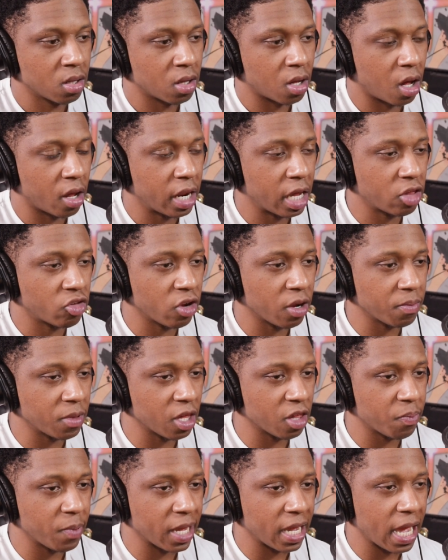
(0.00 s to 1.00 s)
Oh, they tripped
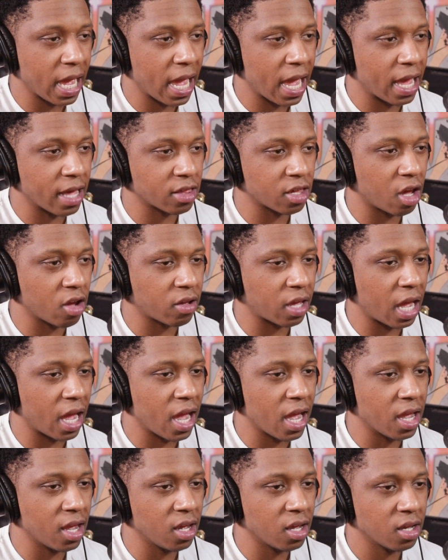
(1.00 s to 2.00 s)
his big ass,
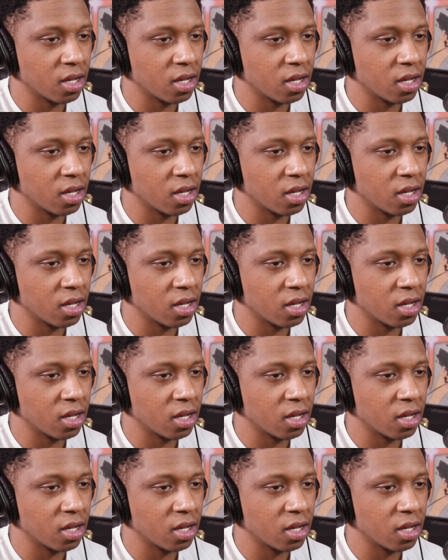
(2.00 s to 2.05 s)
okay.